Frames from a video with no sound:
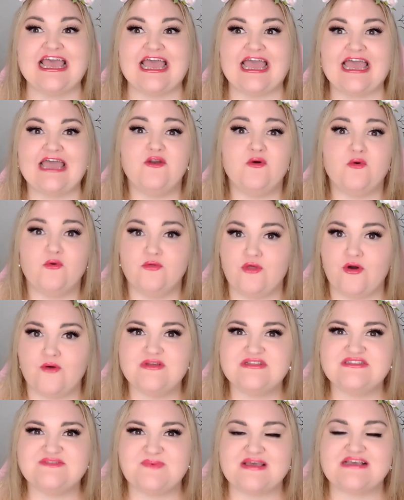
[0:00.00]
And although
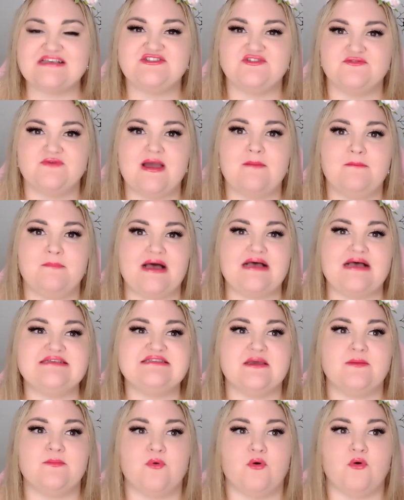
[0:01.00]
it's based around
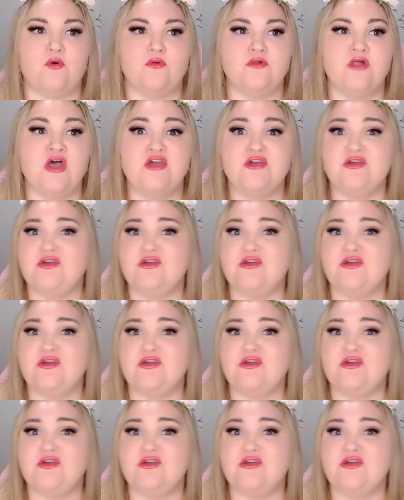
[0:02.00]
basketball,